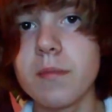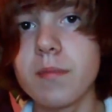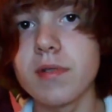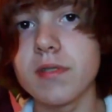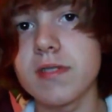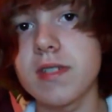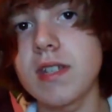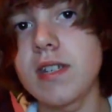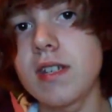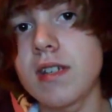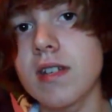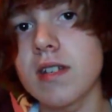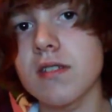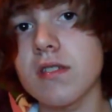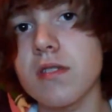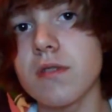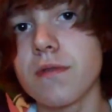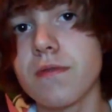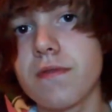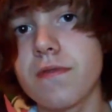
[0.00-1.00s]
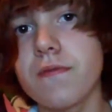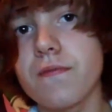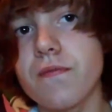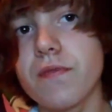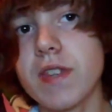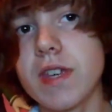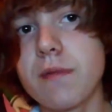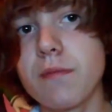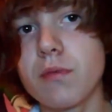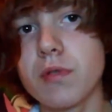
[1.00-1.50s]
But seeing as
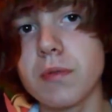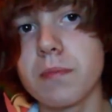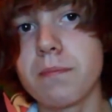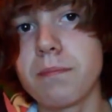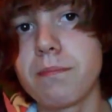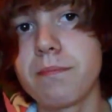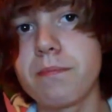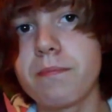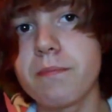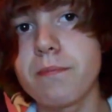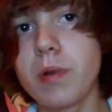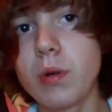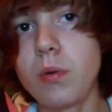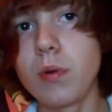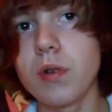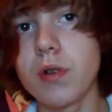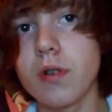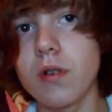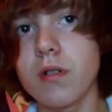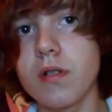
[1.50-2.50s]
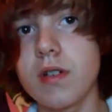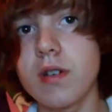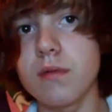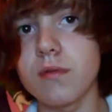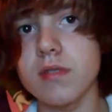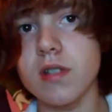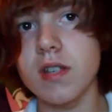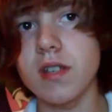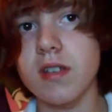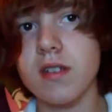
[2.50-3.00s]
it was booted up, it
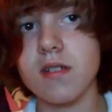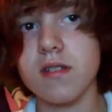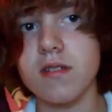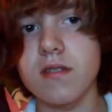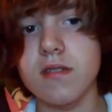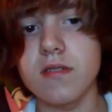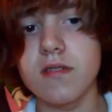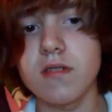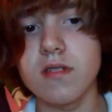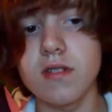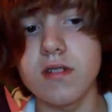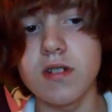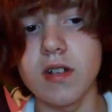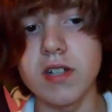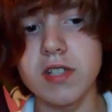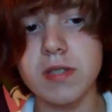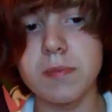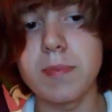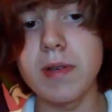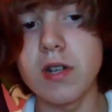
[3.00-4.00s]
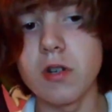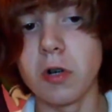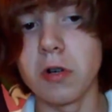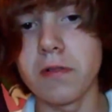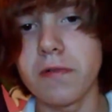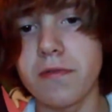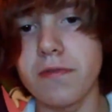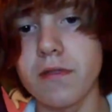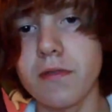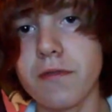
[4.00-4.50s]
was like a
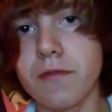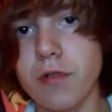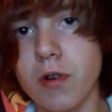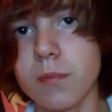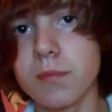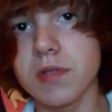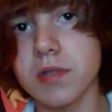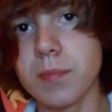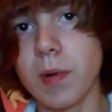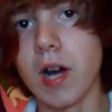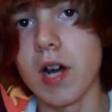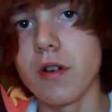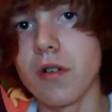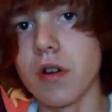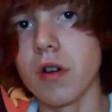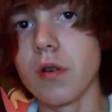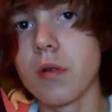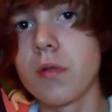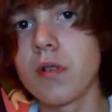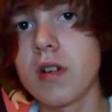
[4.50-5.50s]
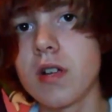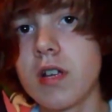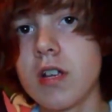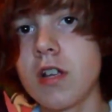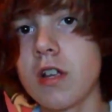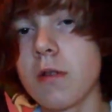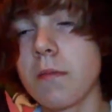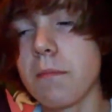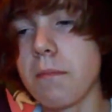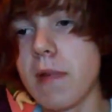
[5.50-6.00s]
spin-off from Spyro,
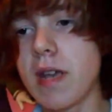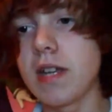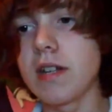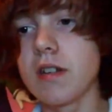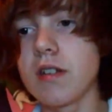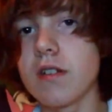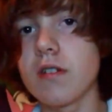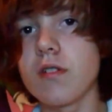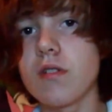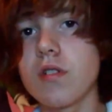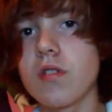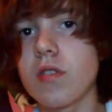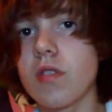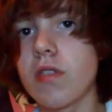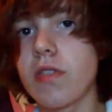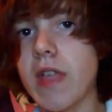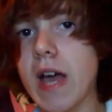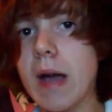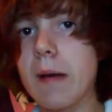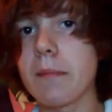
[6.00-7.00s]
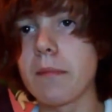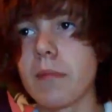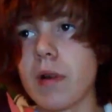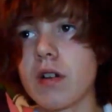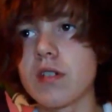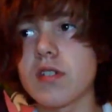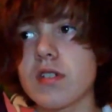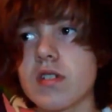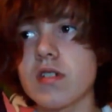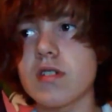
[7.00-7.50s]
made it that
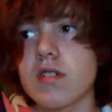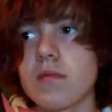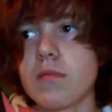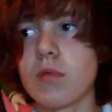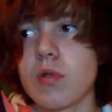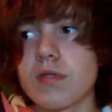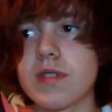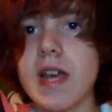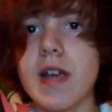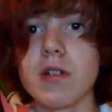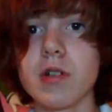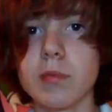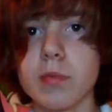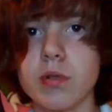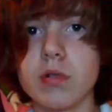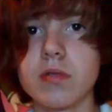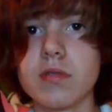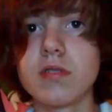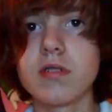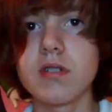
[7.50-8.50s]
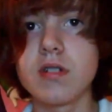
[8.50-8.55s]
much more terrible.